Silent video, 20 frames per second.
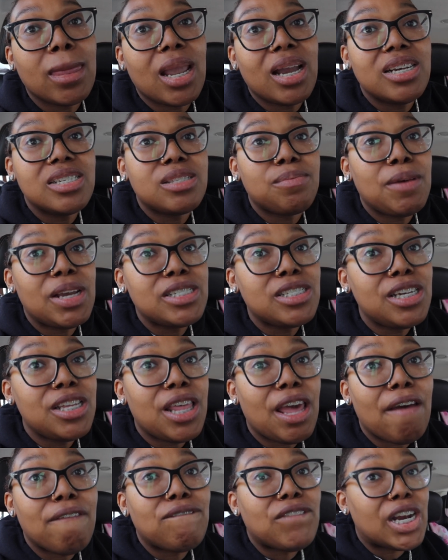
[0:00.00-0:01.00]
especially
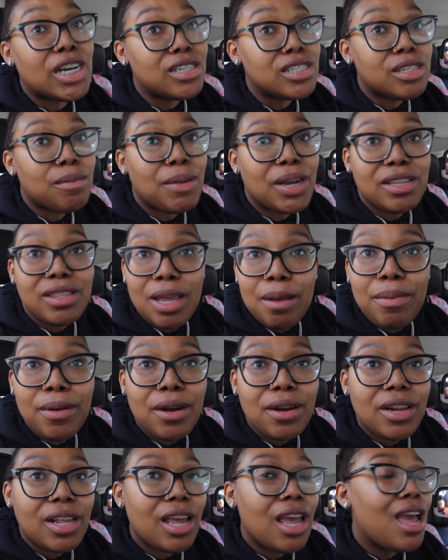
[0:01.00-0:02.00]
that first birthday
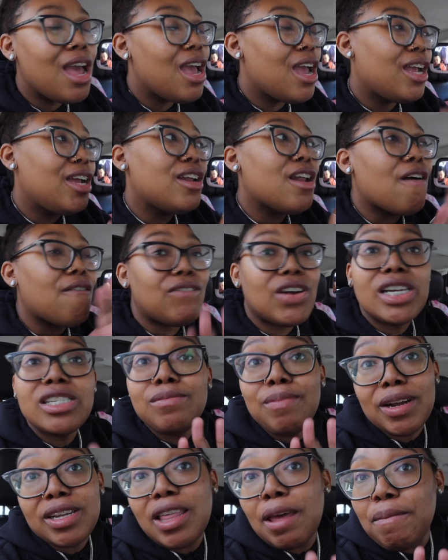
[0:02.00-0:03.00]
party you know
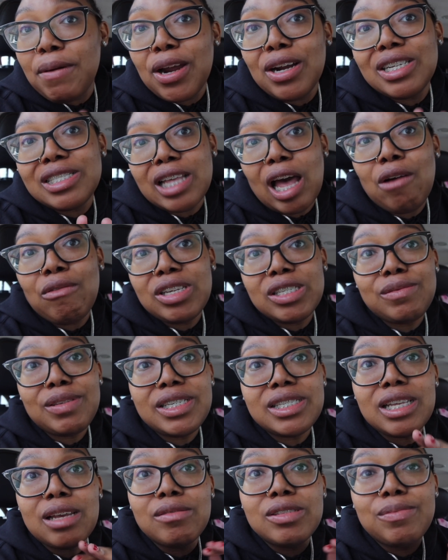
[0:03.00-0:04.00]
first birthday parties always
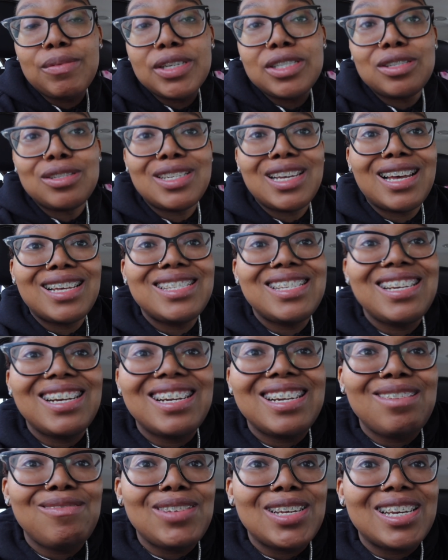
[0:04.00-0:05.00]
need something special y'all see
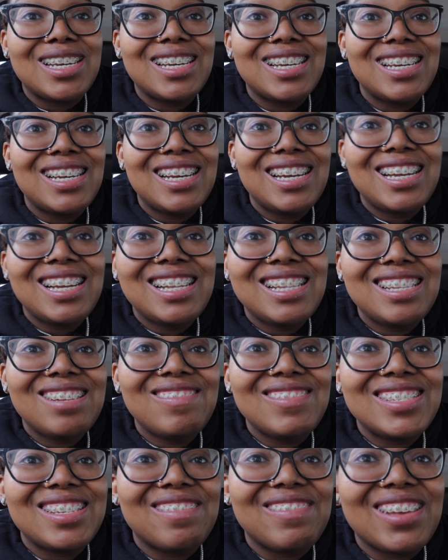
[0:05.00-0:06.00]
her let me let
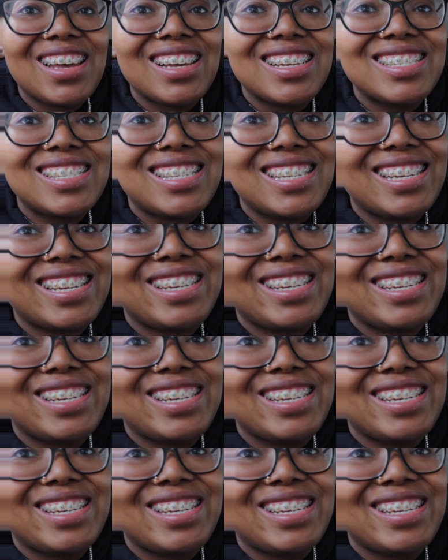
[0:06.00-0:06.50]
me see if y'all can see